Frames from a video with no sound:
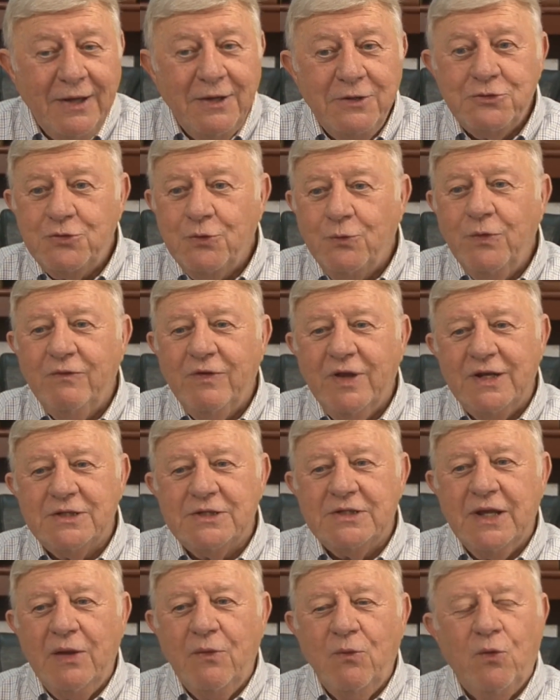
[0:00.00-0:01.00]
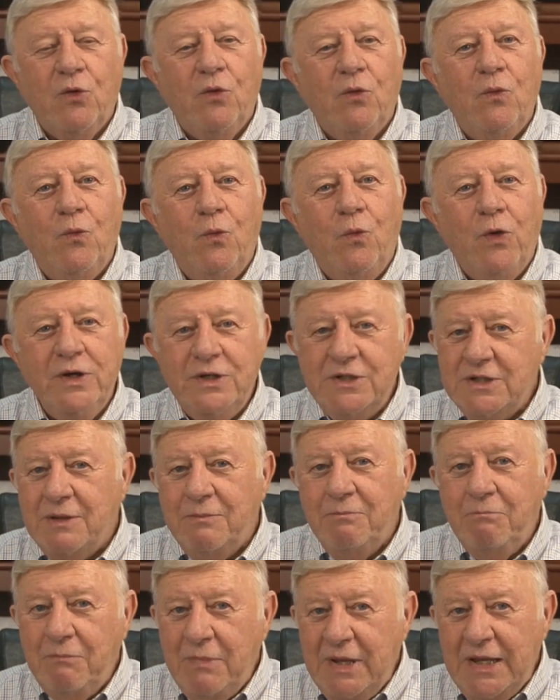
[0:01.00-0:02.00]
So we've got to say, well, what does
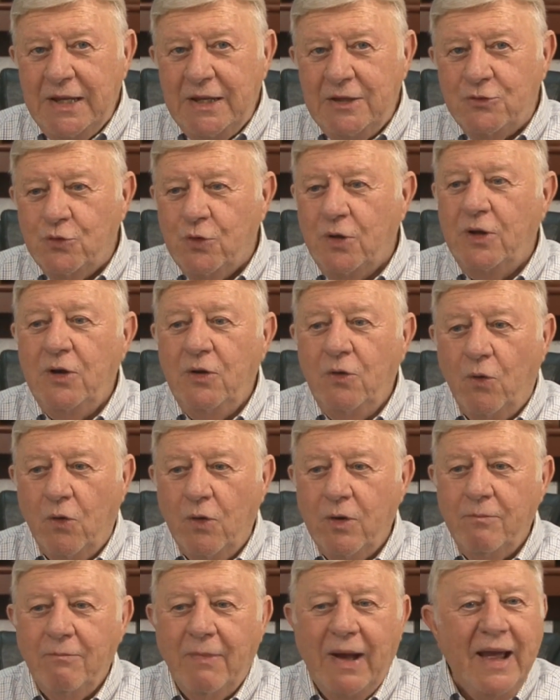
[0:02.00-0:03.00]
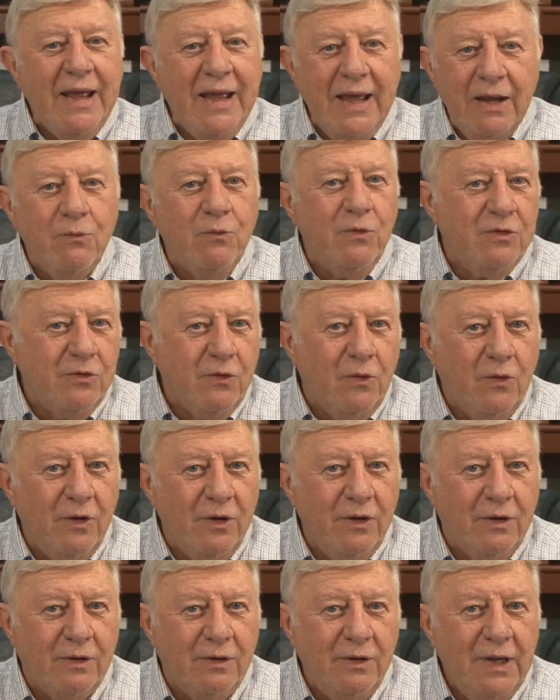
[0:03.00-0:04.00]
it mean to anoint my head with
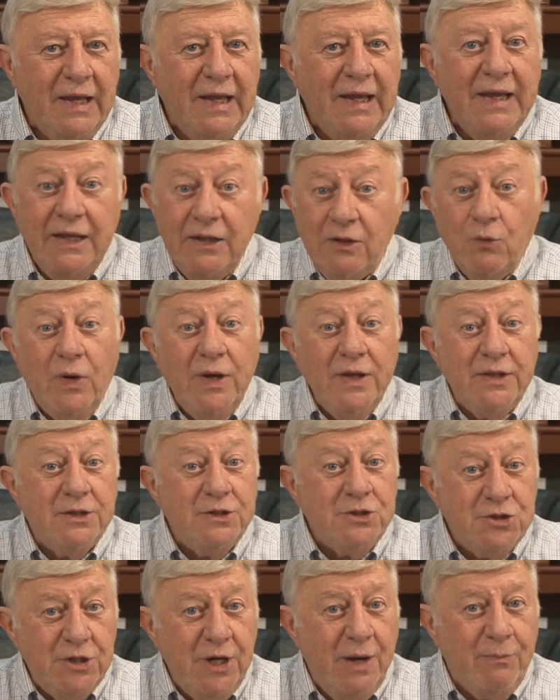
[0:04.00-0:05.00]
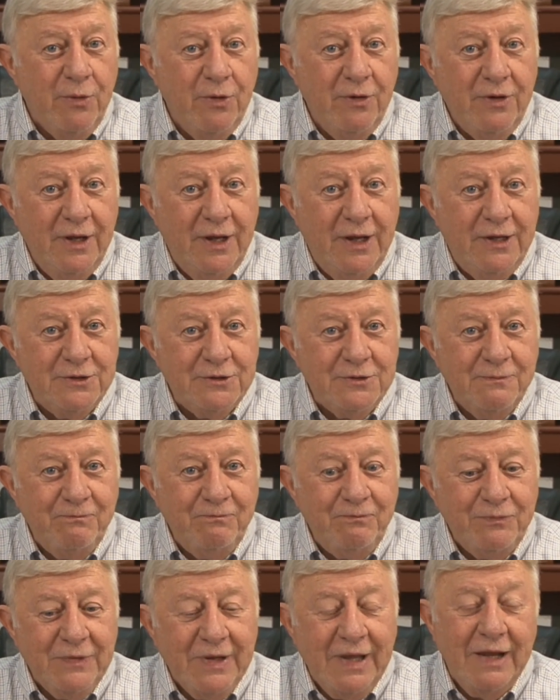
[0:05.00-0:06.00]
oil in the way that a shepherd does?
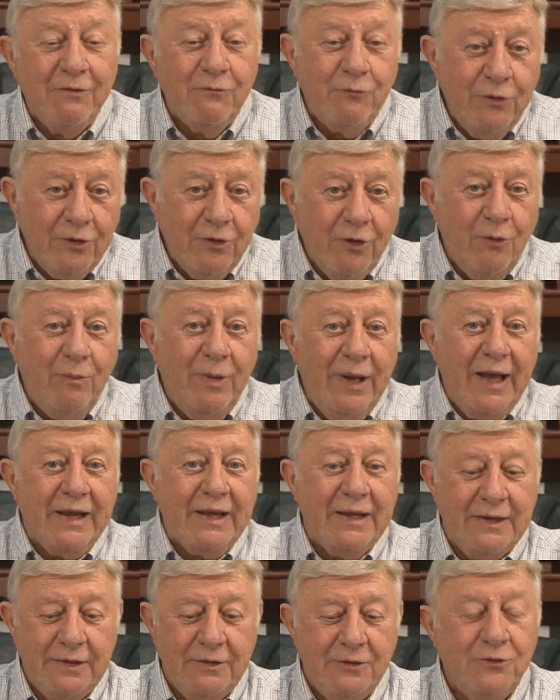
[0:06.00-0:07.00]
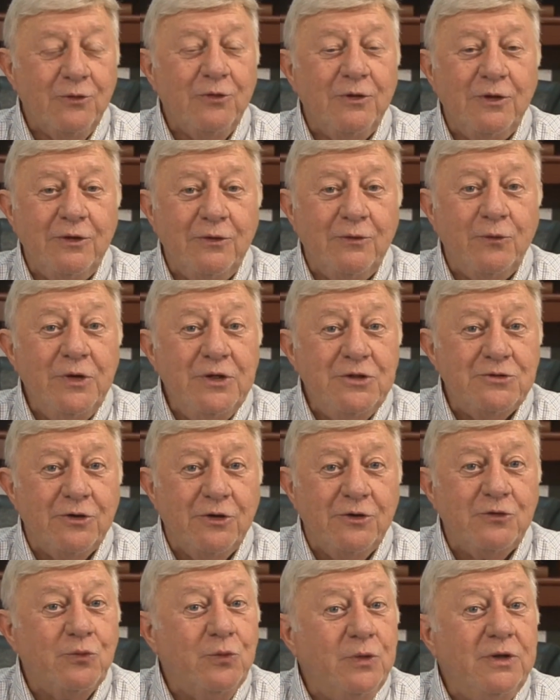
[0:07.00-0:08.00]
And if we'll go back and do a little
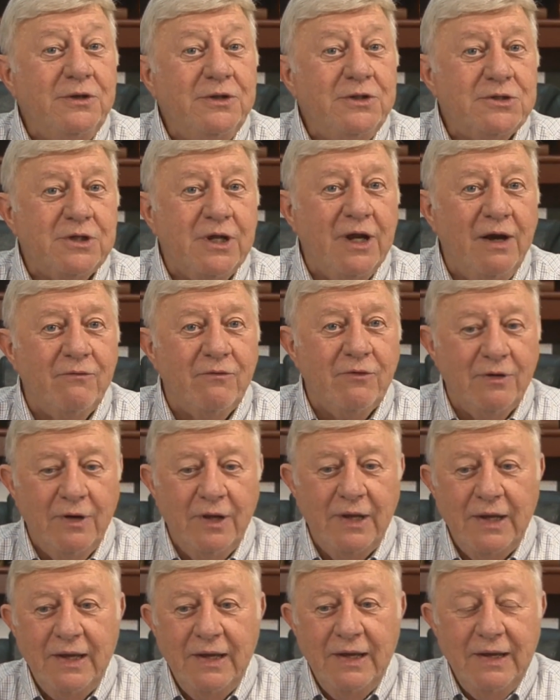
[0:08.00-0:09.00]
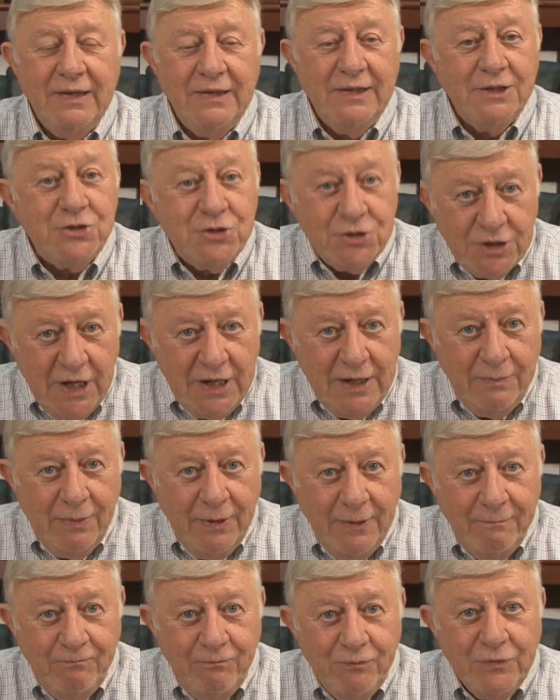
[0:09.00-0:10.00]
research, we'll discover that sheep
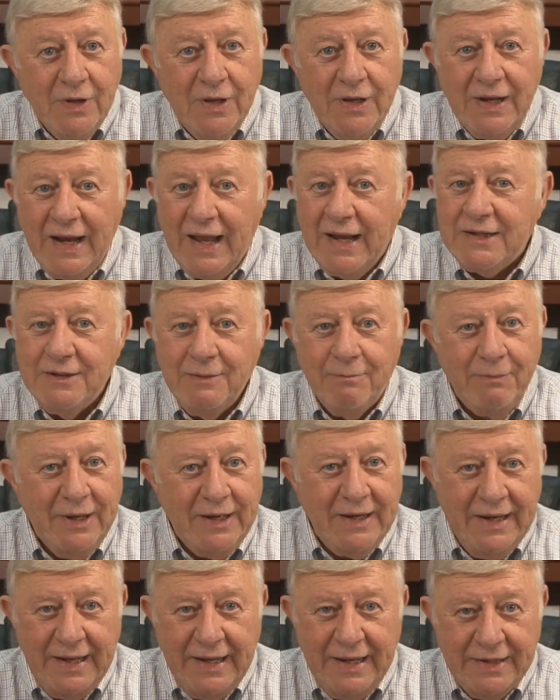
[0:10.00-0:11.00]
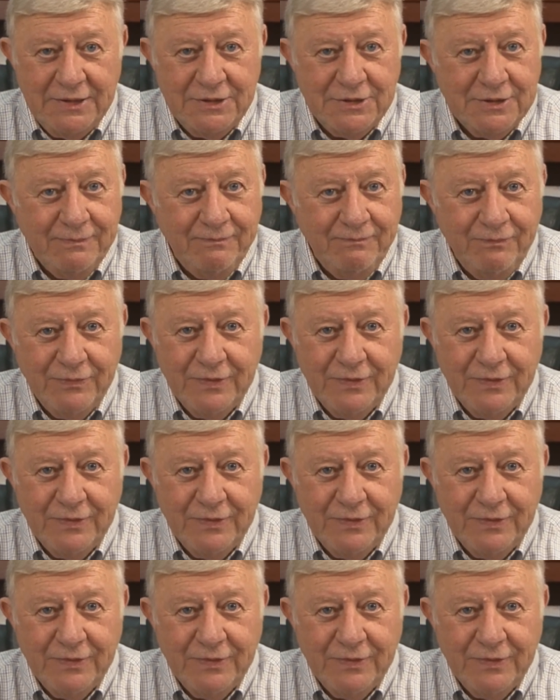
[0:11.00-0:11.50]
like to butt heads.